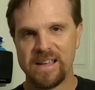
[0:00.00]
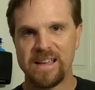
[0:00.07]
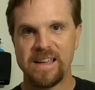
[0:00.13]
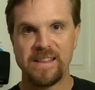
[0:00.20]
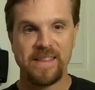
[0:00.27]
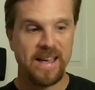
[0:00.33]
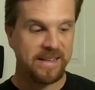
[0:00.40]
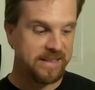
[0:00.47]

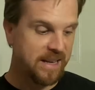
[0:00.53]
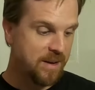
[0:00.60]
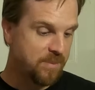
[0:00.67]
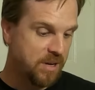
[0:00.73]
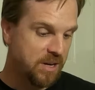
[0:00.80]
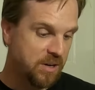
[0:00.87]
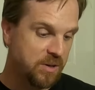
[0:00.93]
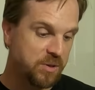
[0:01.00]
In that same
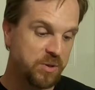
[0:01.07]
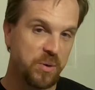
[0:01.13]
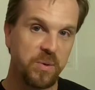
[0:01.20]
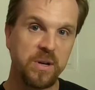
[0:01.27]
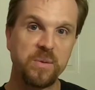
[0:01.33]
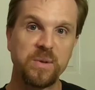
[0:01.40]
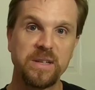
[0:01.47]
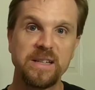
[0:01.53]
year,
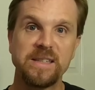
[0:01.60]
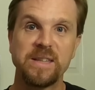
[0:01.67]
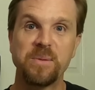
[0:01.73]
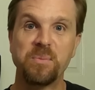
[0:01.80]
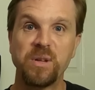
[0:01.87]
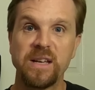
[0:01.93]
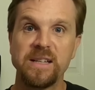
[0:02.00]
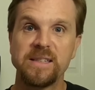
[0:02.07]
Sony released the
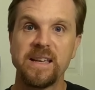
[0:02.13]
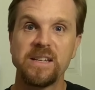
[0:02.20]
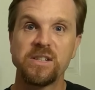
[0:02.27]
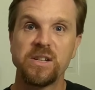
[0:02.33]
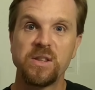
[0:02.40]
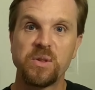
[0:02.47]
PlayStation